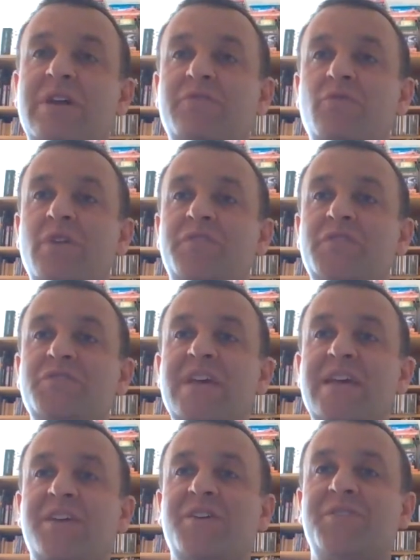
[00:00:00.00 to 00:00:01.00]
have quite a few
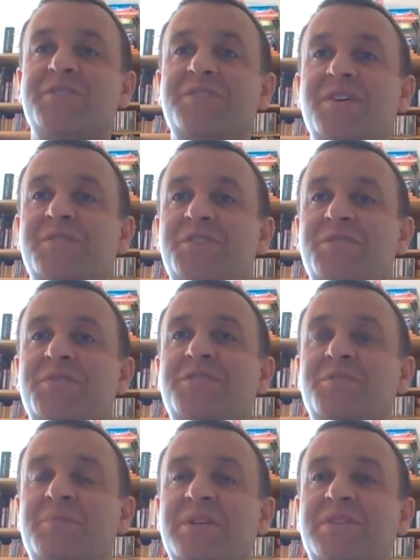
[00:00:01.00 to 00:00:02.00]
stakeholders, don't you,
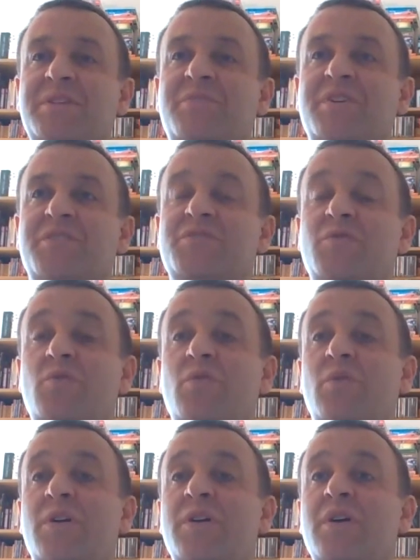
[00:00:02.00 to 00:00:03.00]
that you're building products
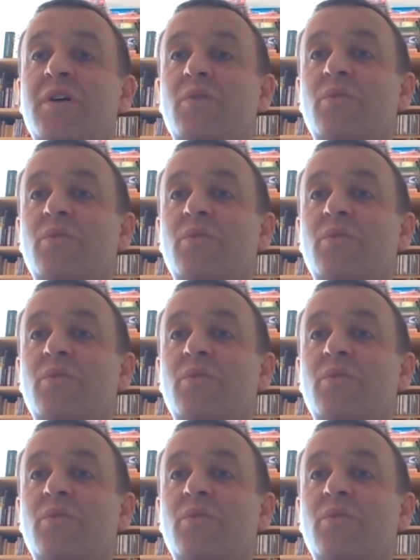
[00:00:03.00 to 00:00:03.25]
for or